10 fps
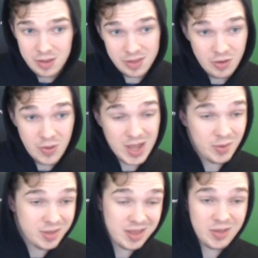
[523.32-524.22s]
So I
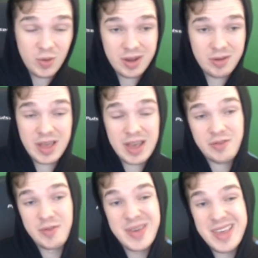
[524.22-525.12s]
would say the Woodcutter's Axe
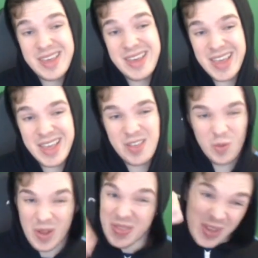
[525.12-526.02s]
for me is
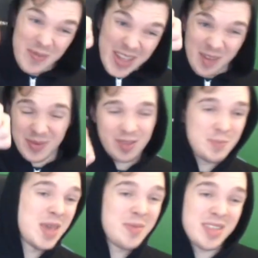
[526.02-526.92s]
1 thumb down because
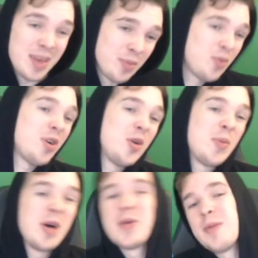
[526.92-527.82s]
maybe Temple Warrior
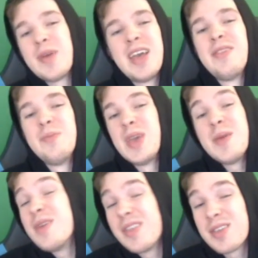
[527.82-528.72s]
pop up and
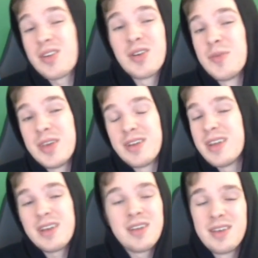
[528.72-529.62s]
maybe this card will be good
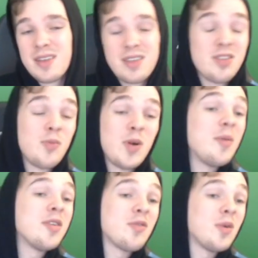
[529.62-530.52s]
in it. Still
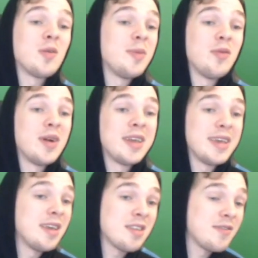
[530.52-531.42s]
probably just want to be running
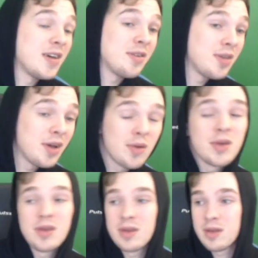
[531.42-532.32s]
King's Defender though,
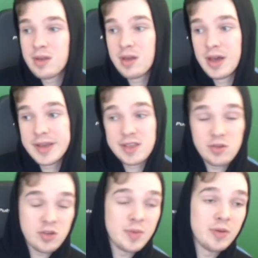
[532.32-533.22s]
because
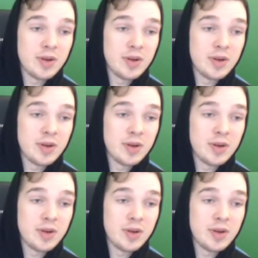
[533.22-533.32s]
you should be